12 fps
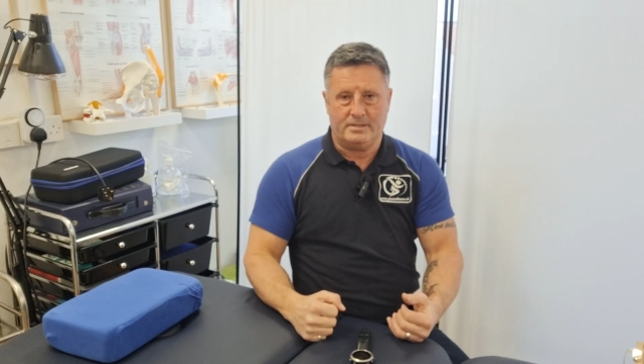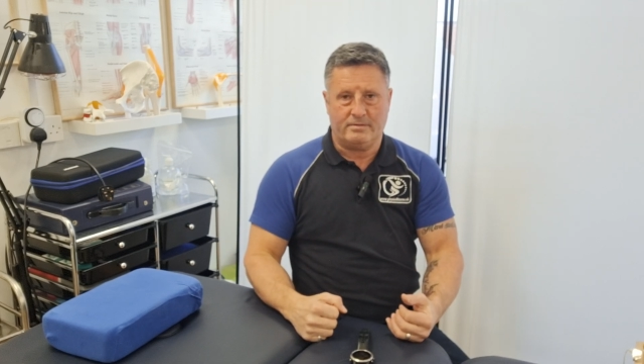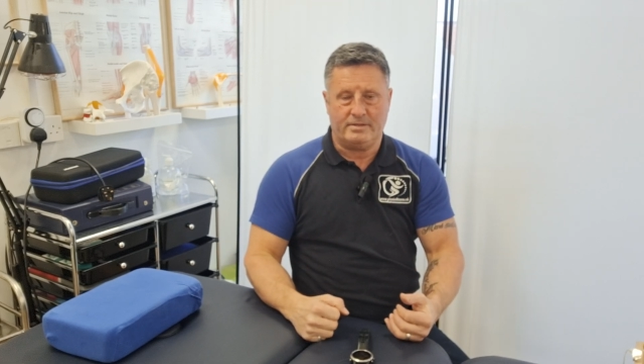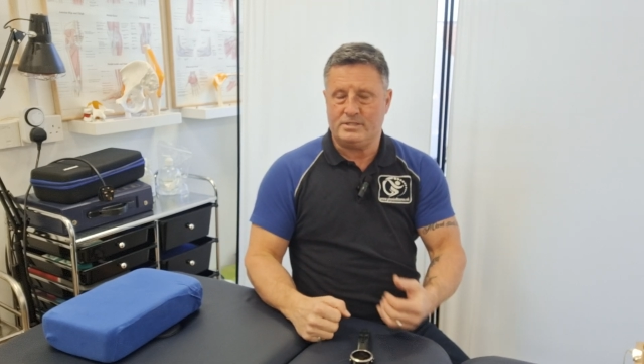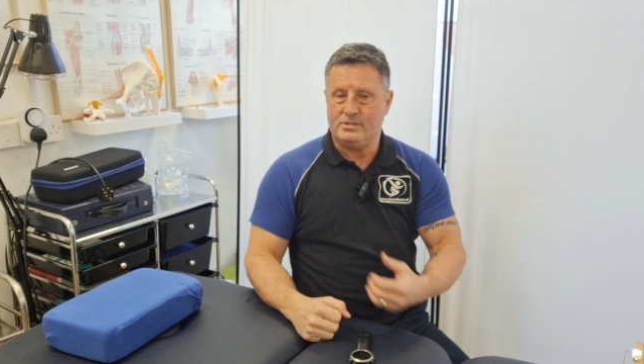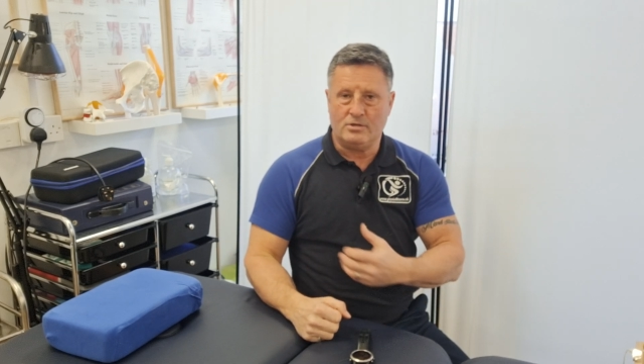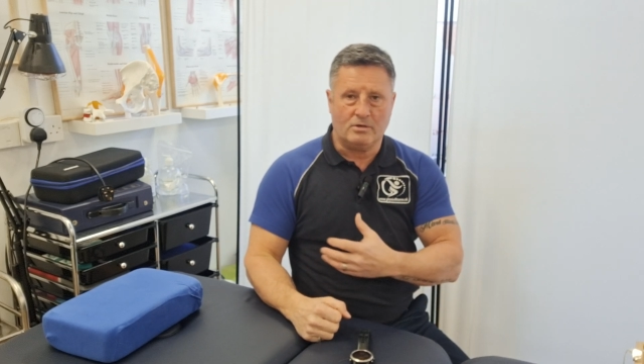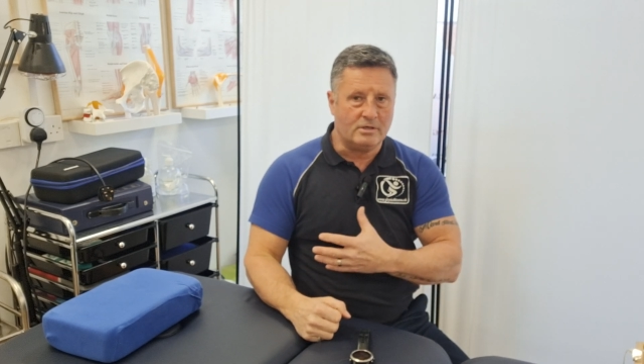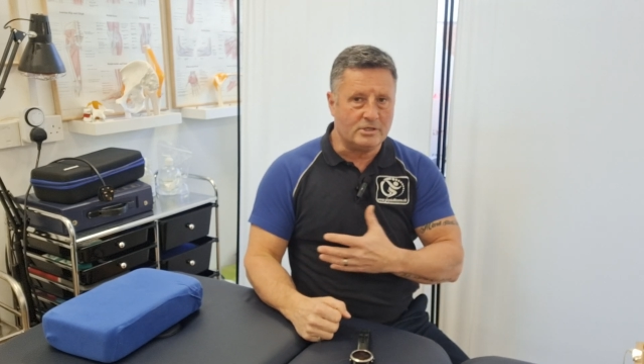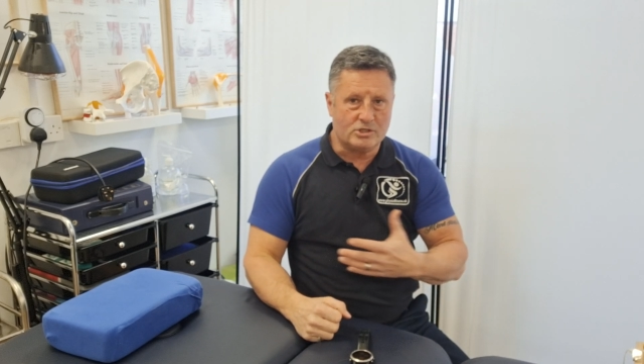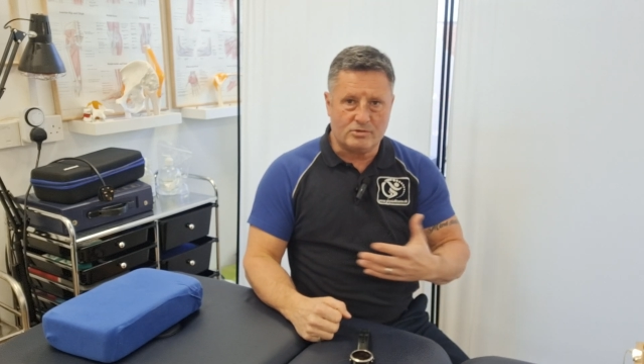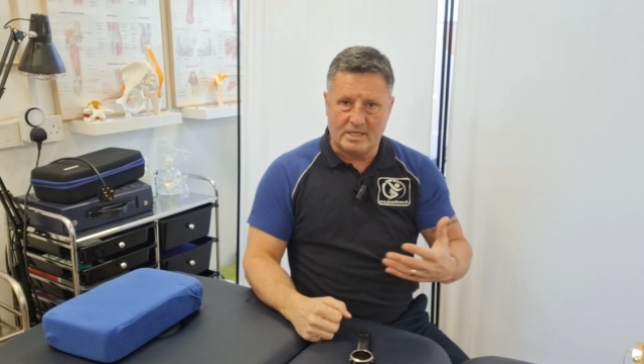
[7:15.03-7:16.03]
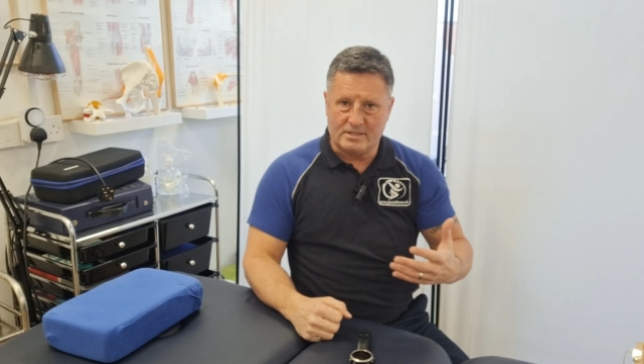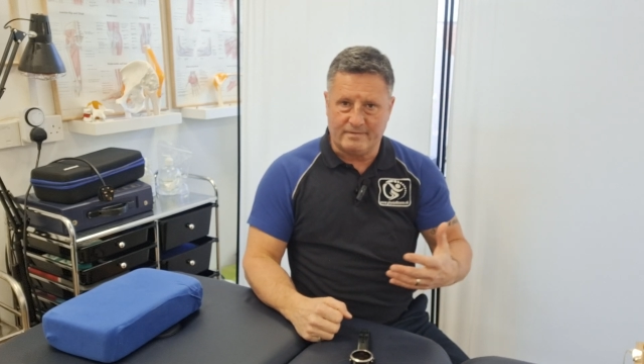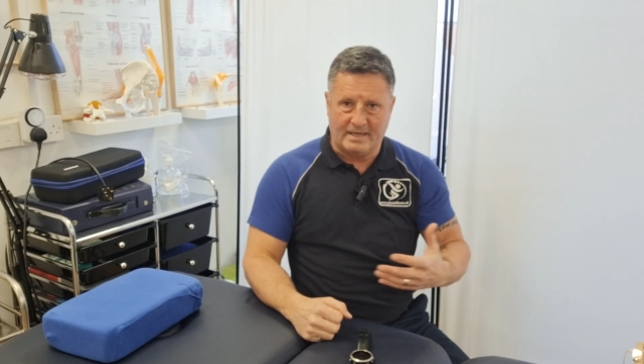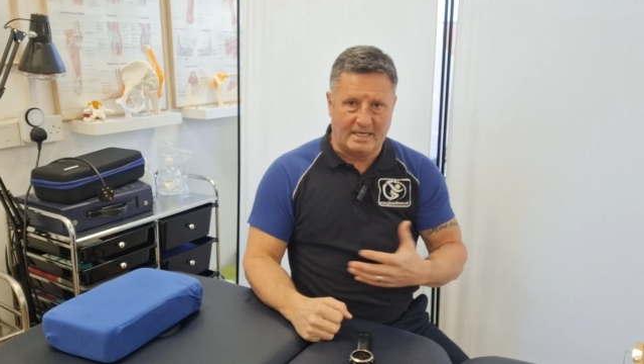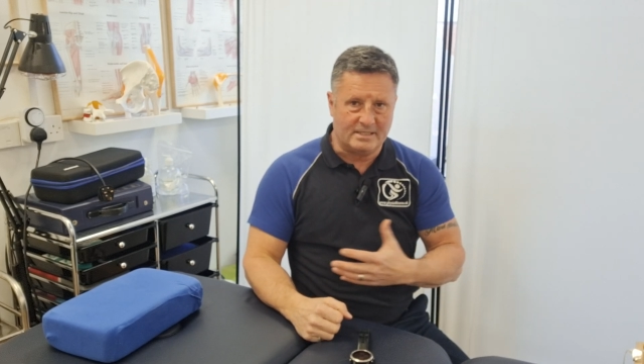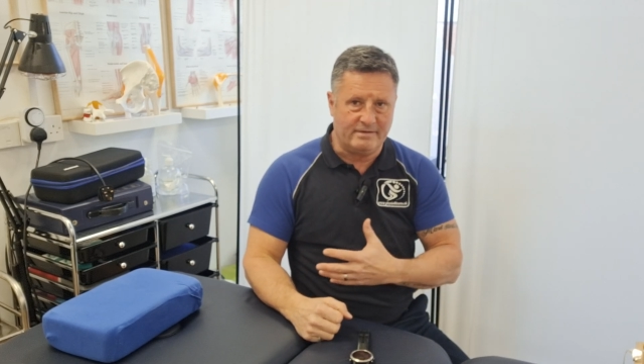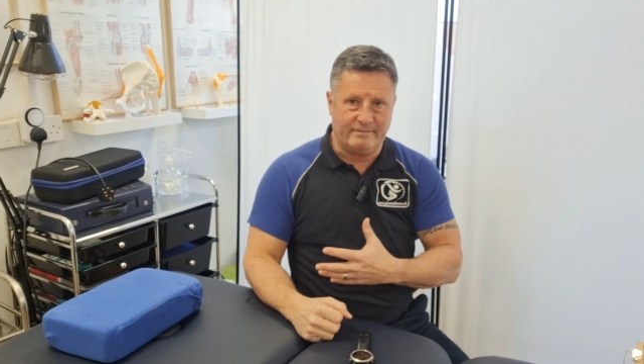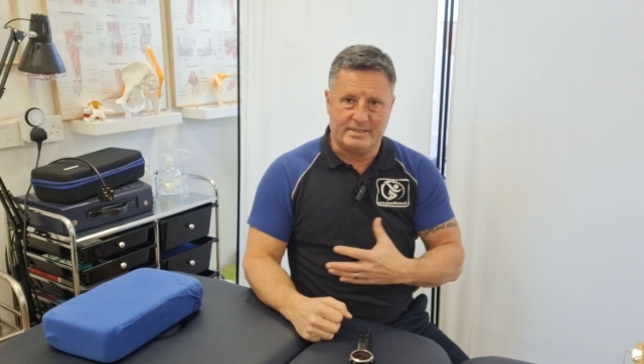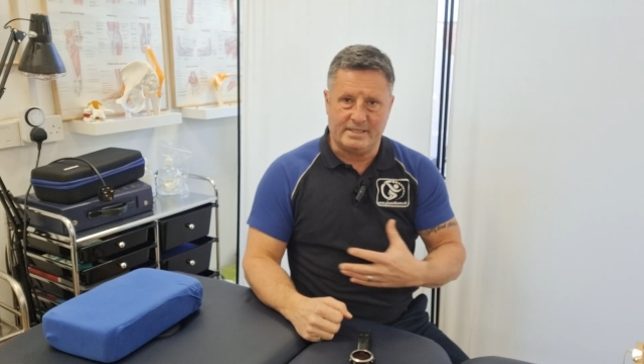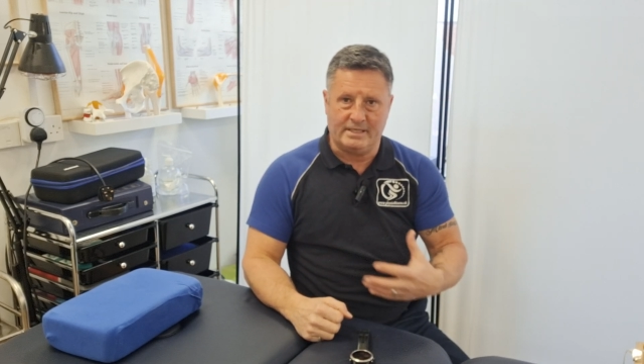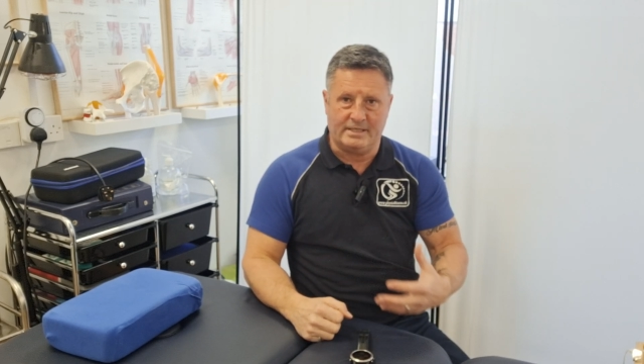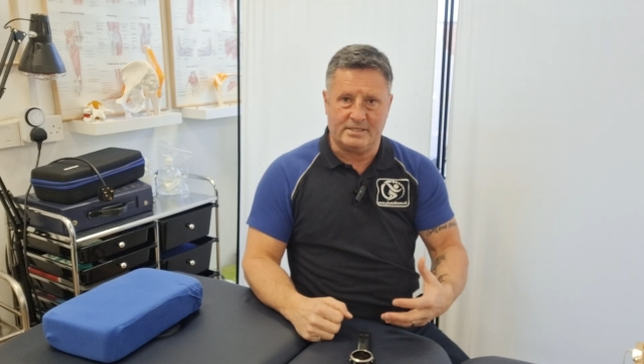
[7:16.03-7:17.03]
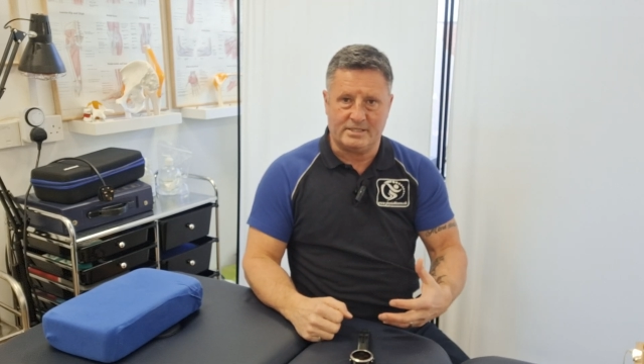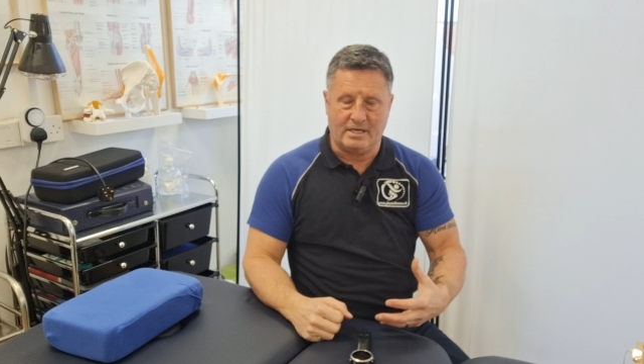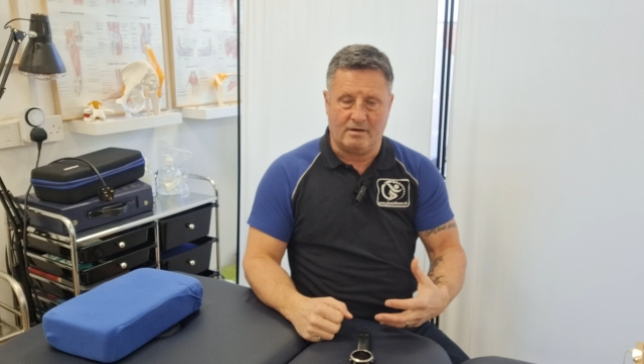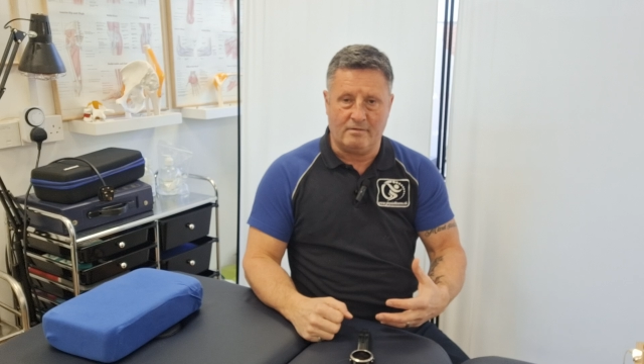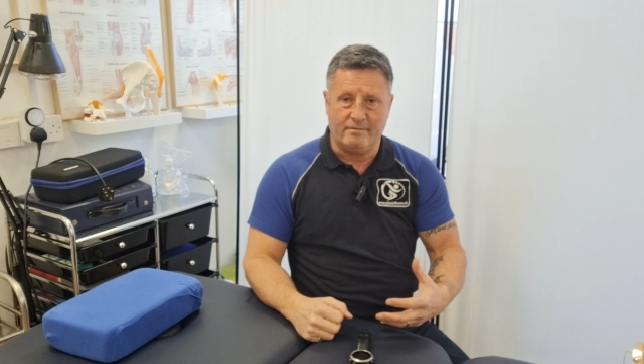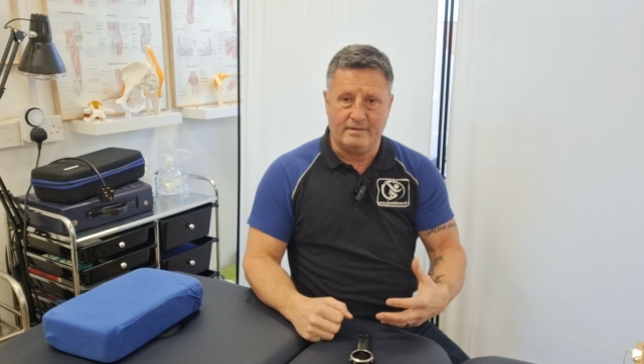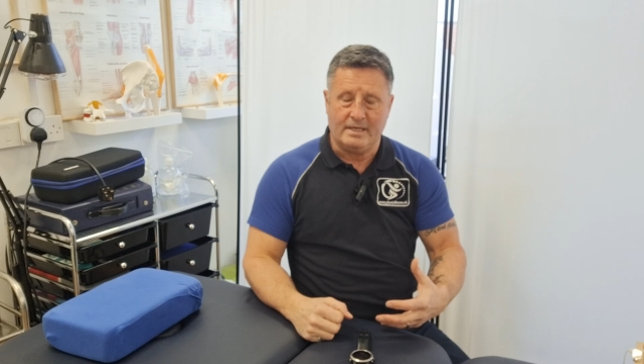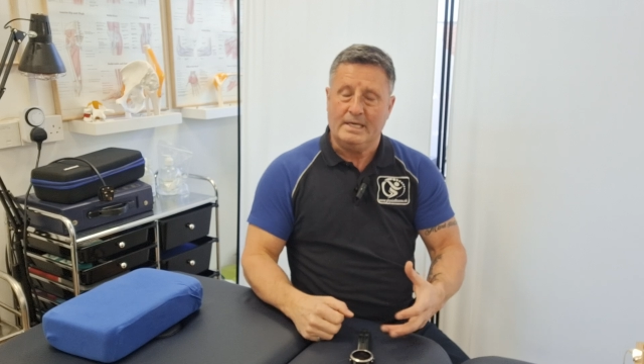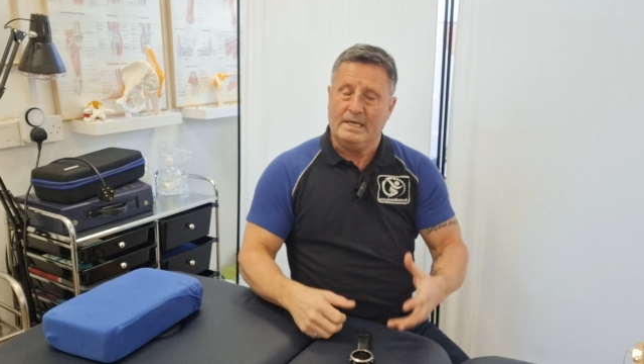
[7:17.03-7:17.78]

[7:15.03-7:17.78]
So it's not a stressful activity in itself.